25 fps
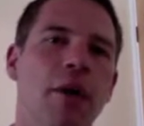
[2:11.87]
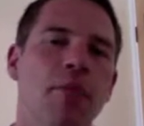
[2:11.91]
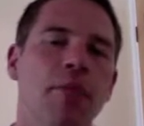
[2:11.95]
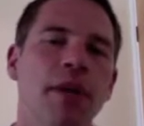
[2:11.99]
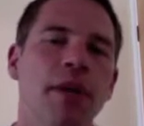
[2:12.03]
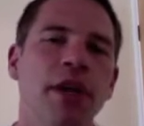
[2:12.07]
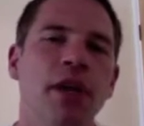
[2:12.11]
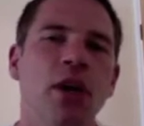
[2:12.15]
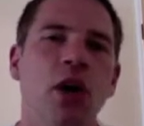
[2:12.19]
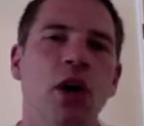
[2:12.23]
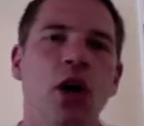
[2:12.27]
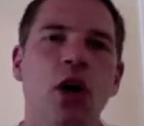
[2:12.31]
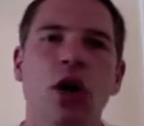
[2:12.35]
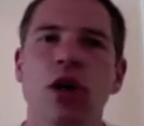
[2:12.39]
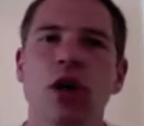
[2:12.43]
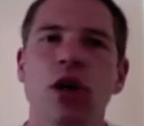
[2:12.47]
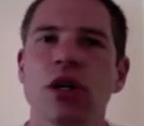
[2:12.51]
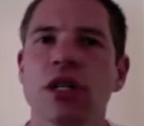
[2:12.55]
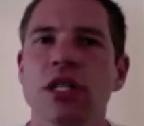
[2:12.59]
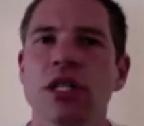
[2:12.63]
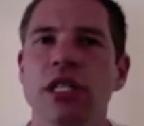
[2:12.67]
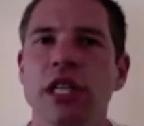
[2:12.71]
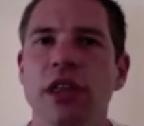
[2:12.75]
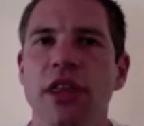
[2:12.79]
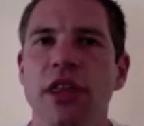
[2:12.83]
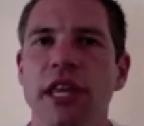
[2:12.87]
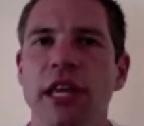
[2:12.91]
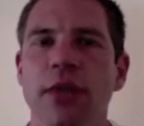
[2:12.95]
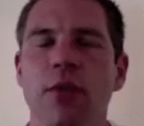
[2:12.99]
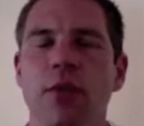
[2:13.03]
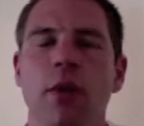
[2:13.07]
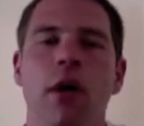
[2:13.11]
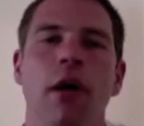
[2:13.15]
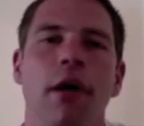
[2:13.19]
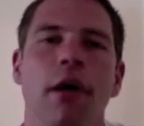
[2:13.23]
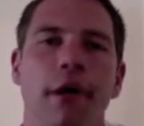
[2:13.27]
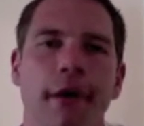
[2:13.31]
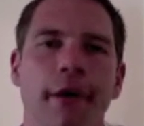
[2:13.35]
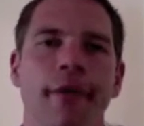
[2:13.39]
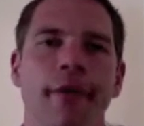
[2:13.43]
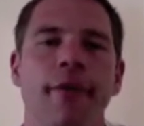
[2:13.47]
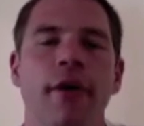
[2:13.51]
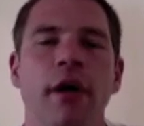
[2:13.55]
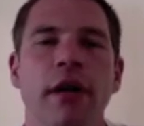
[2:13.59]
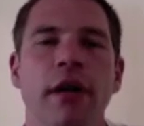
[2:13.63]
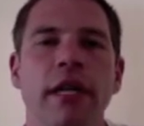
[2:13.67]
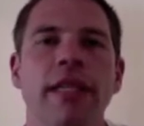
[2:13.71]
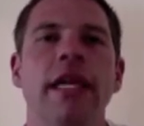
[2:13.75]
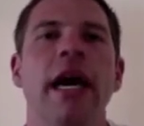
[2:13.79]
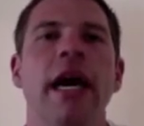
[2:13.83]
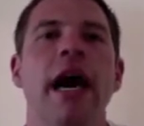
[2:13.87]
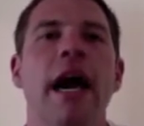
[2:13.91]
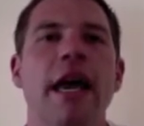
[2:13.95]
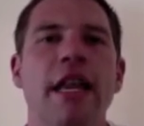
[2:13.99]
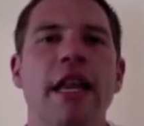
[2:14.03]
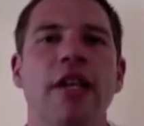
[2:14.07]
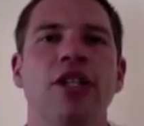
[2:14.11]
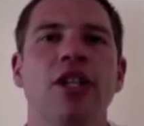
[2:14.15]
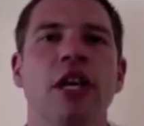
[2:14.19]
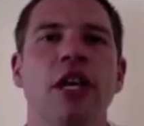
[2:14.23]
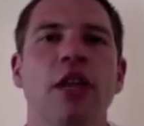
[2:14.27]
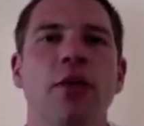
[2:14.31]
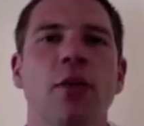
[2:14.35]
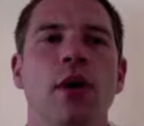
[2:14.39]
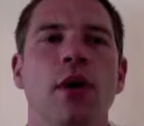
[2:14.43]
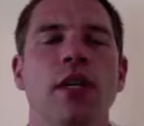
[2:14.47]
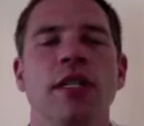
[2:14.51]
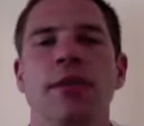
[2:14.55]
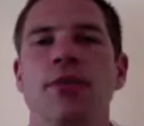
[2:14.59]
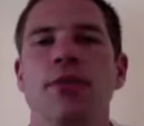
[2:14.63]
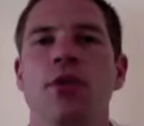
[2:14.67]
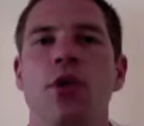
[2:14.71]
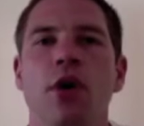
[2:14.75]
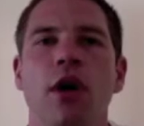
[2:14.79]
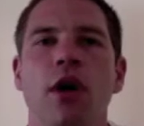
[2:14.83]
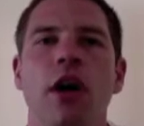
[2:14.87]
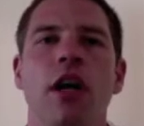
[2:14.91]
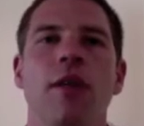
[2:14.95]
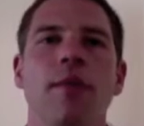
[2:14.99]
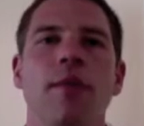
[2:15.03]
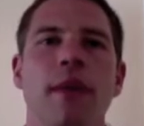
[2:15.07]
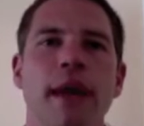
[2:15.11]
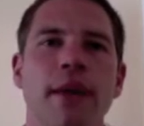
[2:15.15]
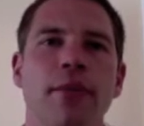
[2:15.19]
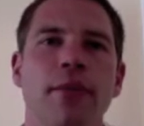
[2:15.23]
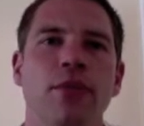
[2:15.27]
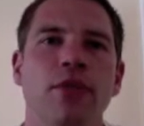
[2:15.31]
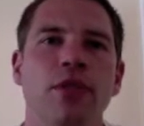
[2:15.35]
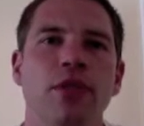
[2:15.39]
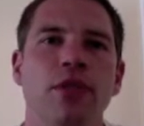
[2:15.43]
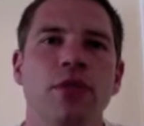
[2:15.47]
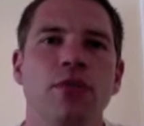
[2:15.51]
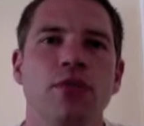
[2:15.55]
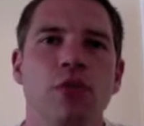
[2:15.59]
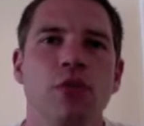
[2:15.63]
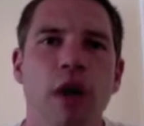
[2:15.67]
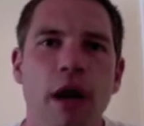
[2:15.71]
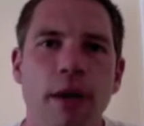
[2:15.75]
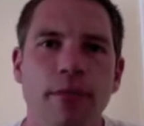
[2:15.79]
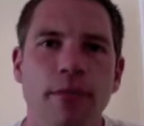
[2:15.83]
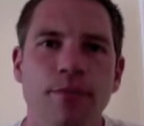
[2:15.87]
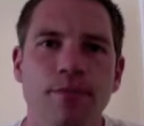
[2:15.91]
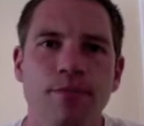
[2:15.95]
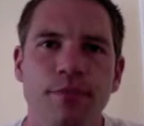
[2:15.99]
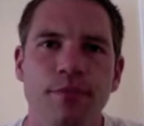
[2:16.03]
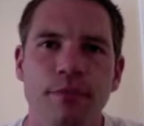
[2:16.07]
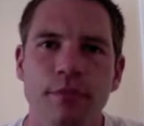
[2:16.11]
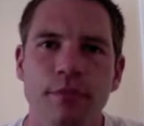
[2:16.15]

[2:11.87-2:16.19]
because they're thinking, well, I need that energy, otherwise I'm not going to be able to run.